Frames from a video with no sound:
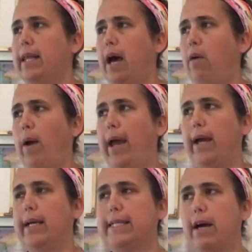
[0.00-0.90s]
that way,
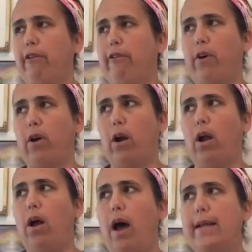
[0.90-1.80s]
except for
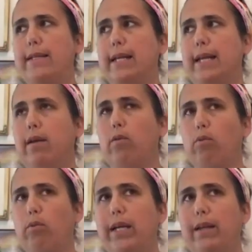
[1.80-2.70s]
I didn't
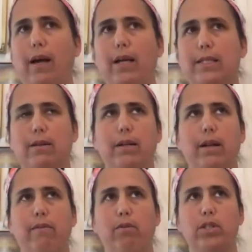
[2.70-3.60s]
realize, or I
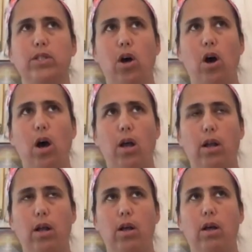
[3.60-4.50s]
never was taught
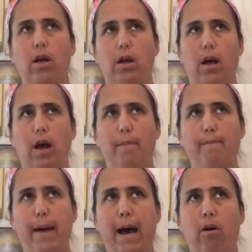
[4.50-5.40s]

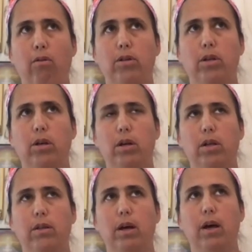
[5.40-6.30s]
about
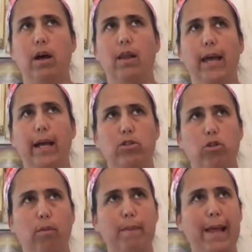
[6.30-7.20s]
the
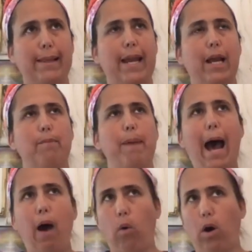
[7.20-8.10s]
electromagnetic
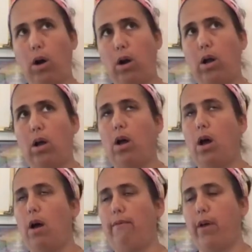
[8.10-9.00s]
power
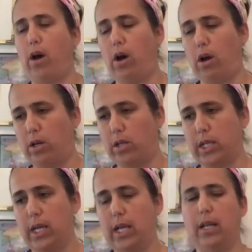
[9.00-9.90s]
of the heart,
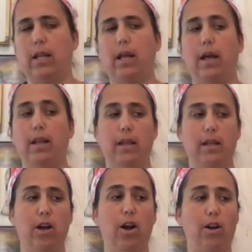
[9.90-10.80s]
and that the
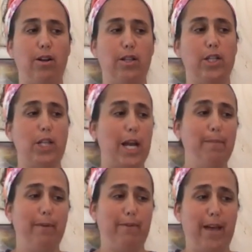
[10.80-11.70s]
heart, the
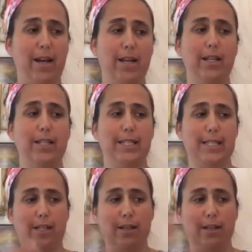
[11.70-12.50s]
shape of that is